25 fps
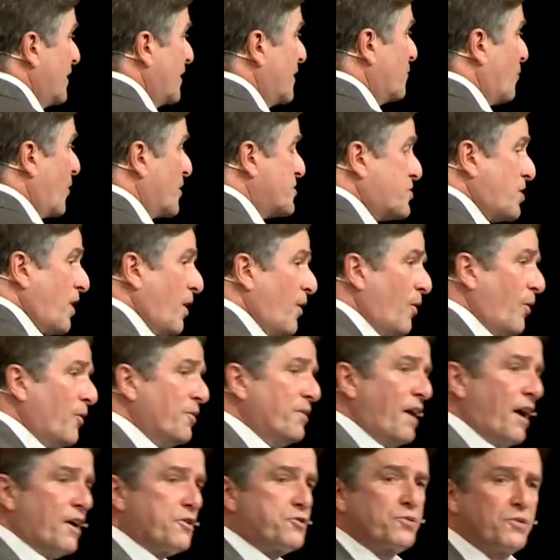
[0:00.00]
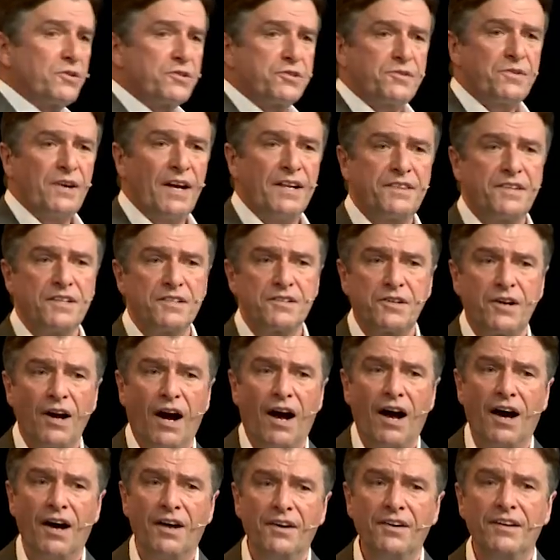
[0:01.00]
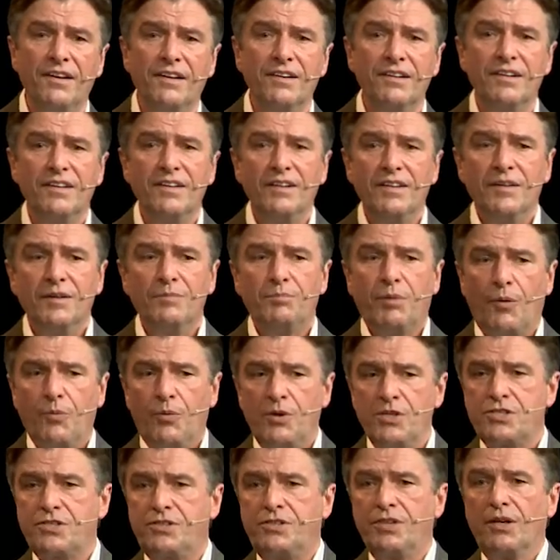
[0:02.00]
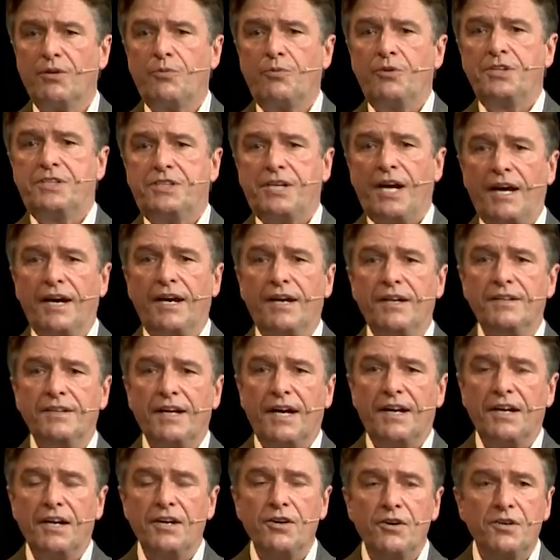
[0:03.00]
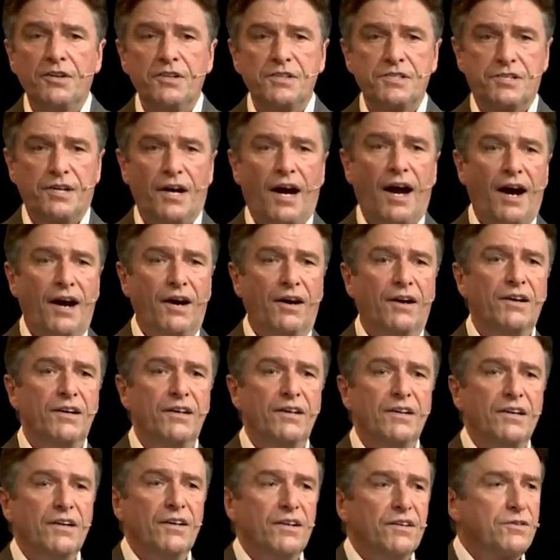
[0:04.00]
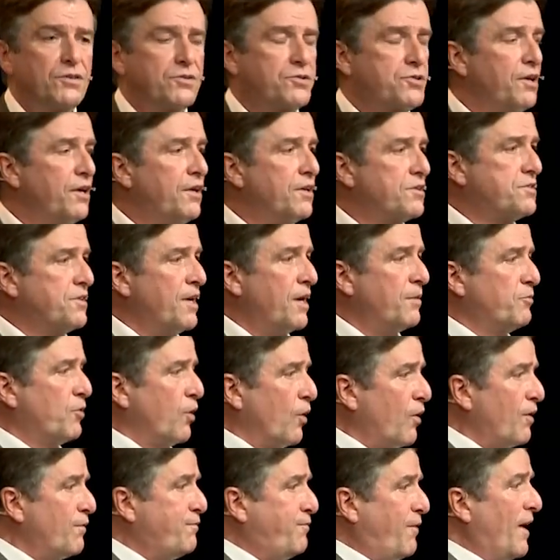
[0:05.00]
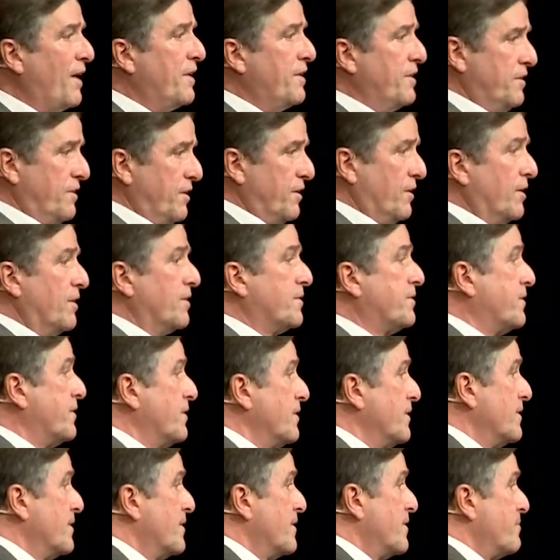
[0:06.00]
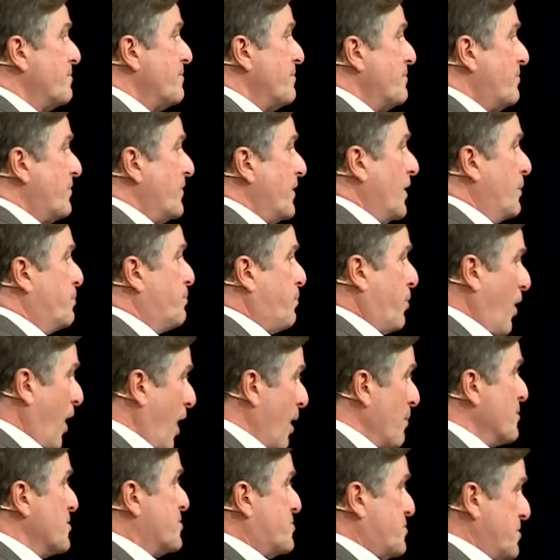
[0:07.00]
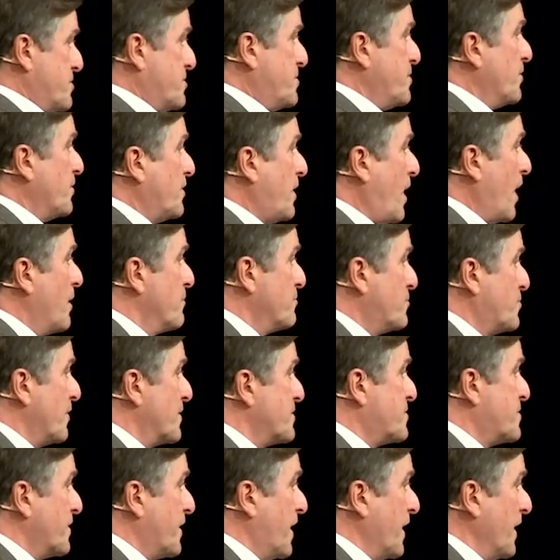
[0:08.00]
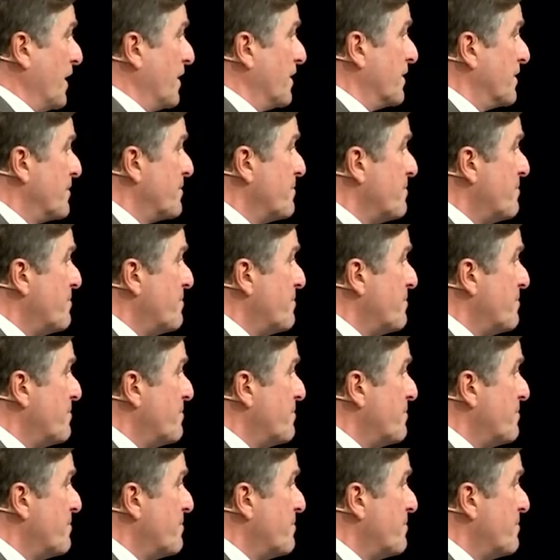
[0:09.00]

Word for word: and once our own natural strength is gone, but we still retain that inner desire to see his name glorified in the earth, he promises he'll come to us again